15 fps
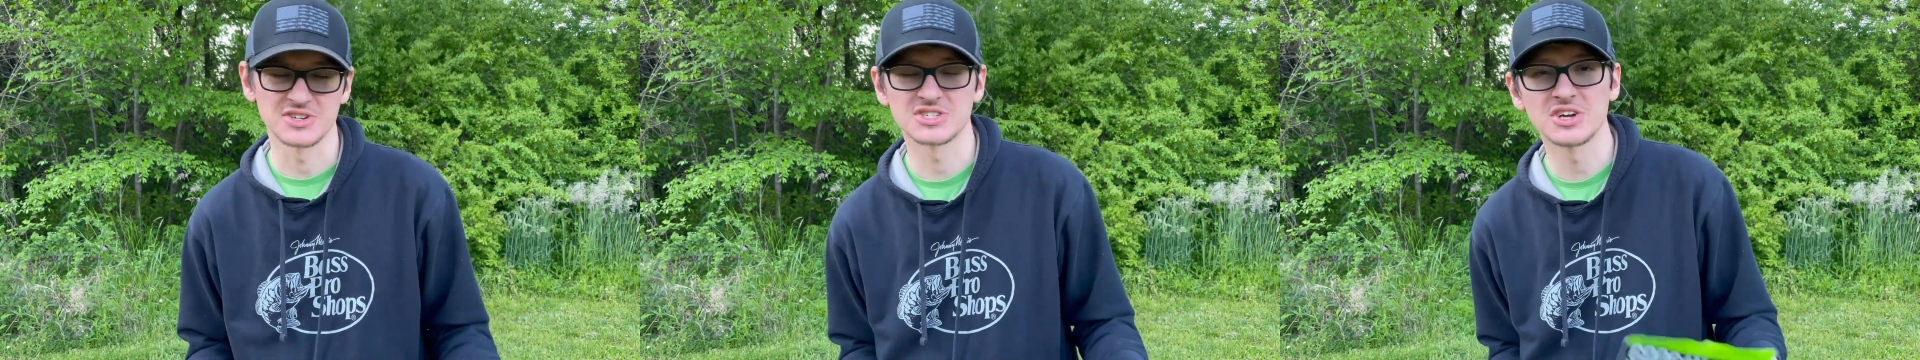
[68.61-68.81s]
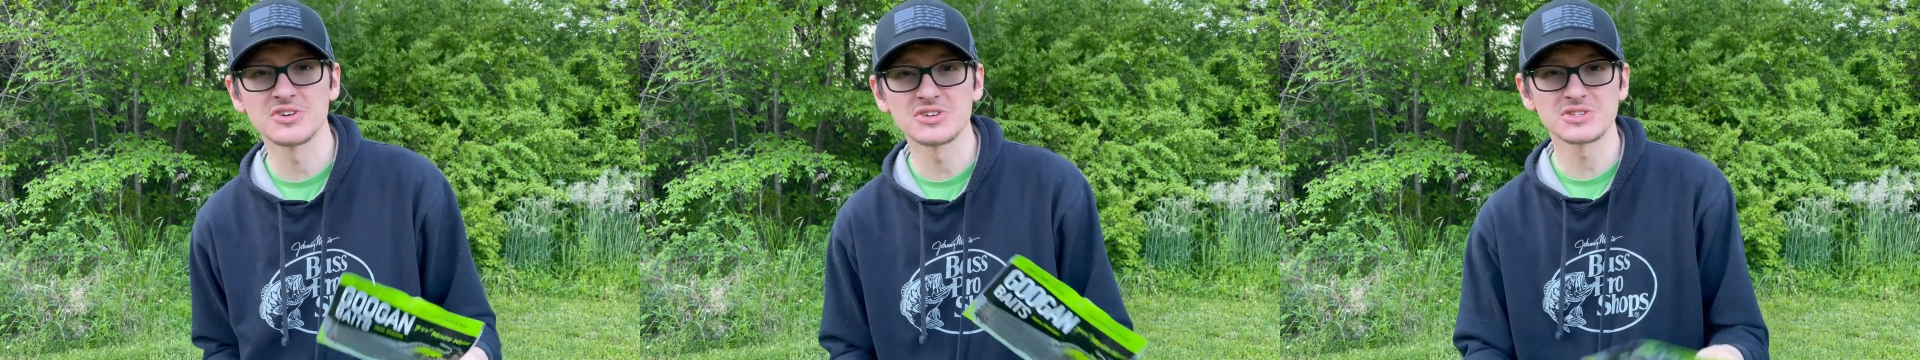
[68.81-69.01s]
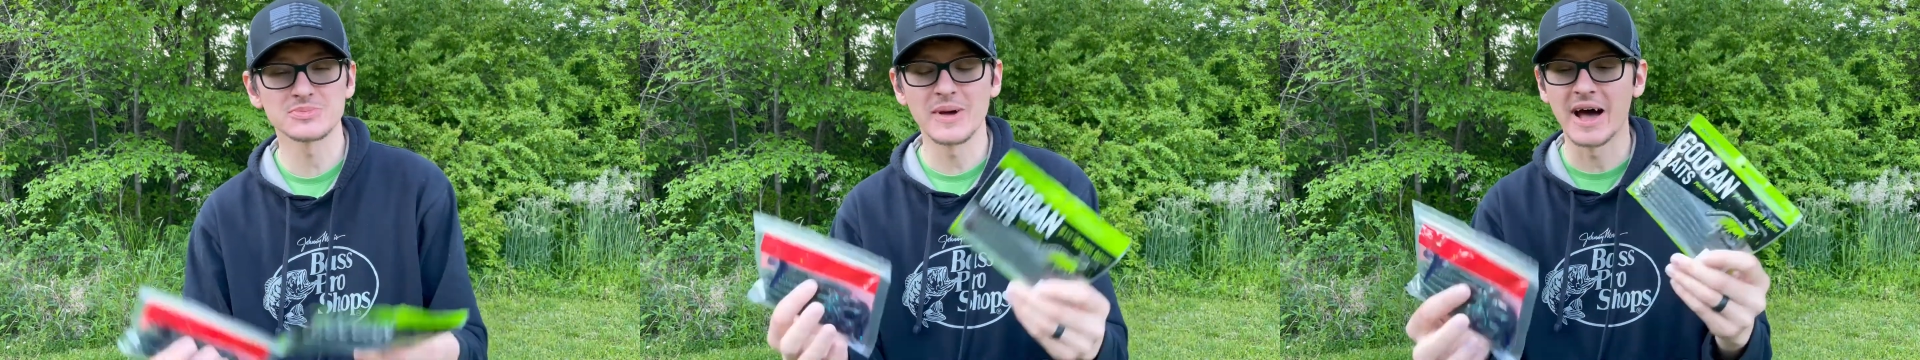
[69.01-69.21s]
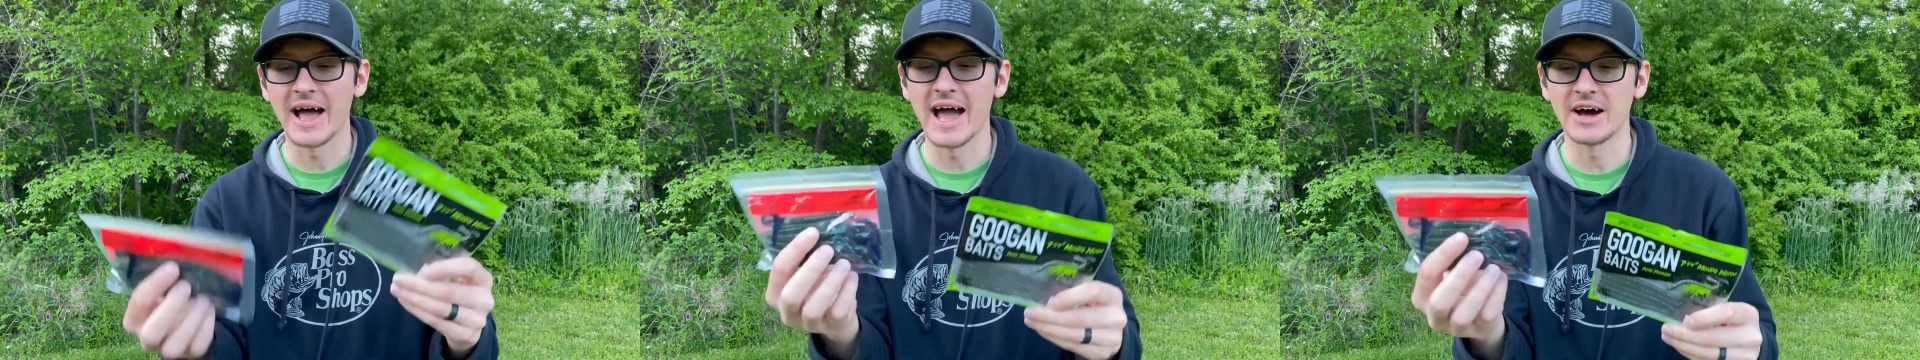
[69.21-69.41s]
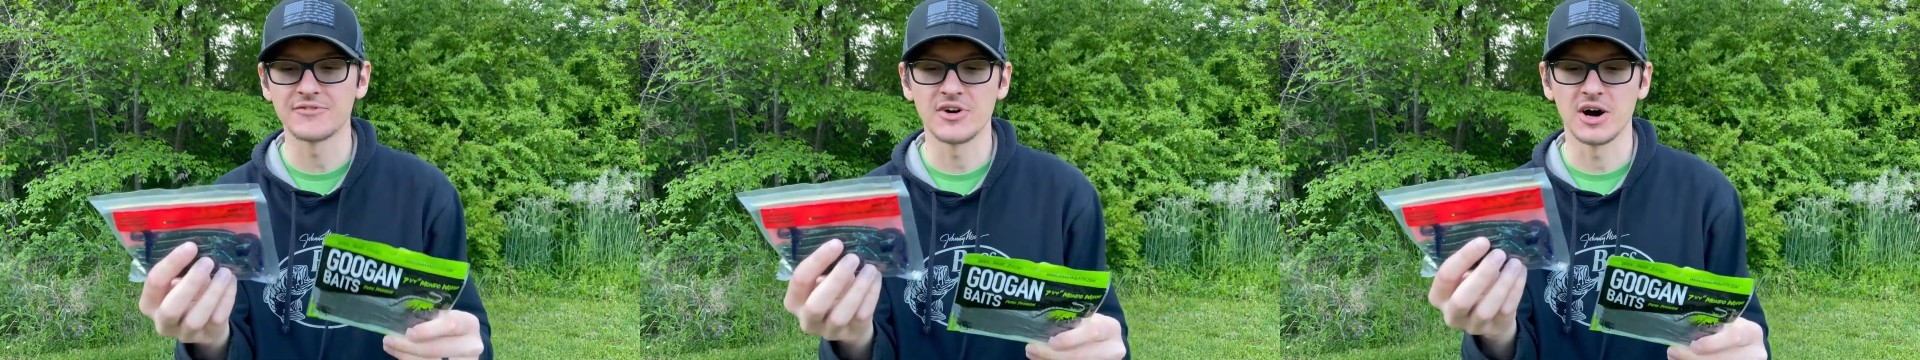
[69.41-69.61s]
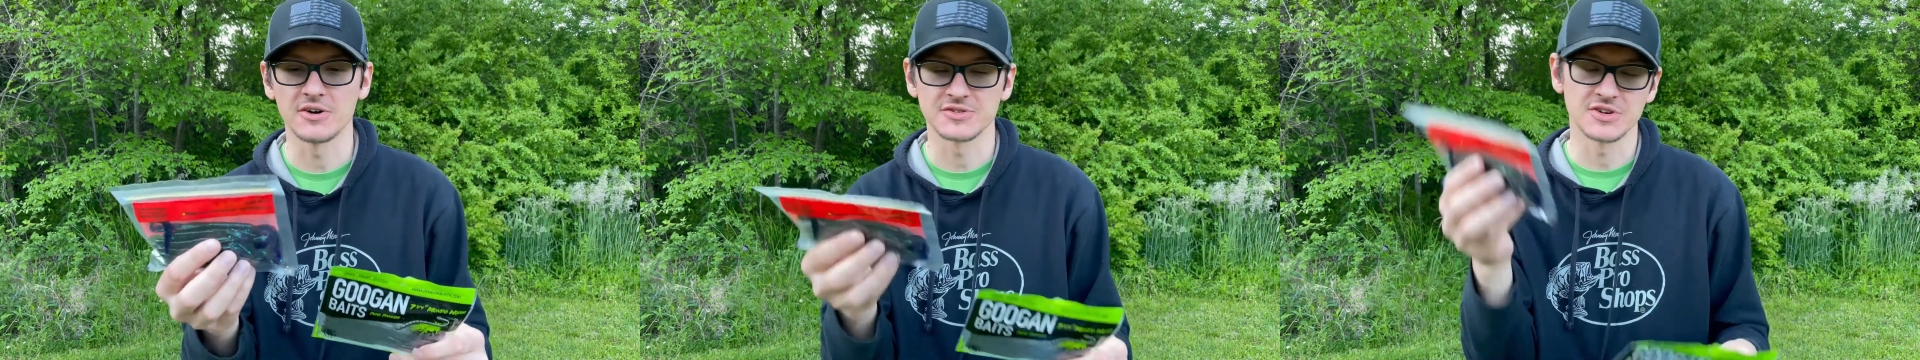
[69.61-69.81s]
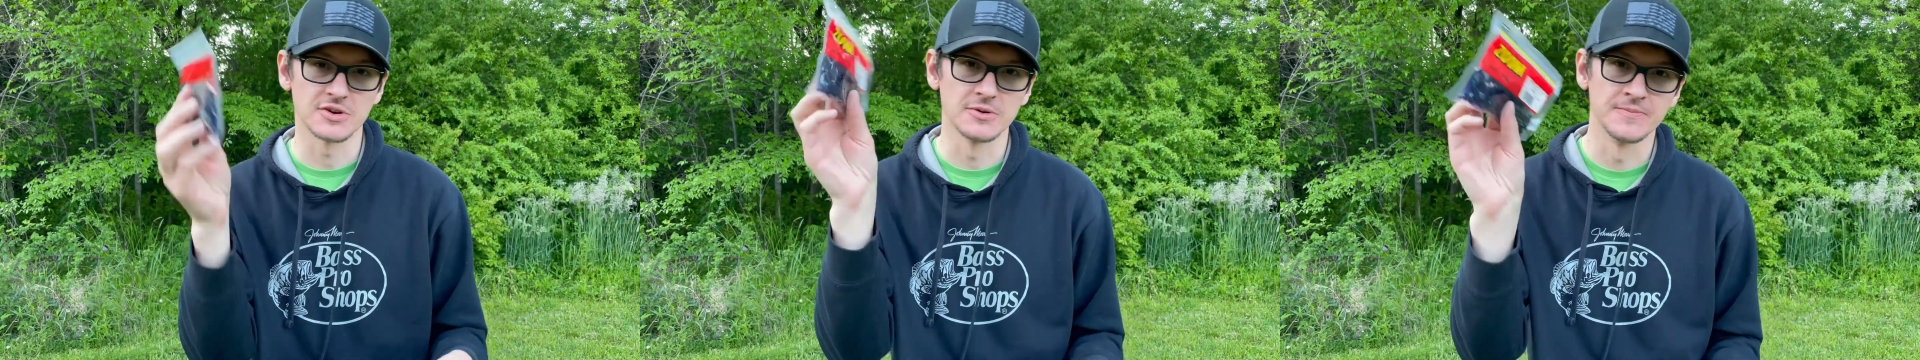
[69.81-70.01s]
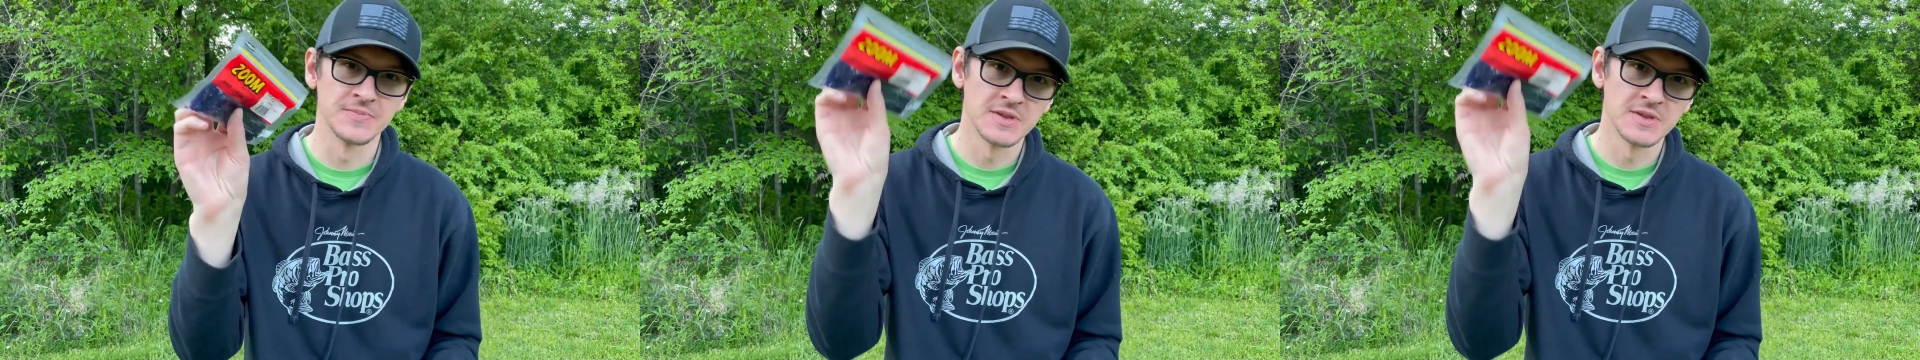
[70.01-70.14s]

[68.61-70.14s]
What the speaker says: So it's about half off. So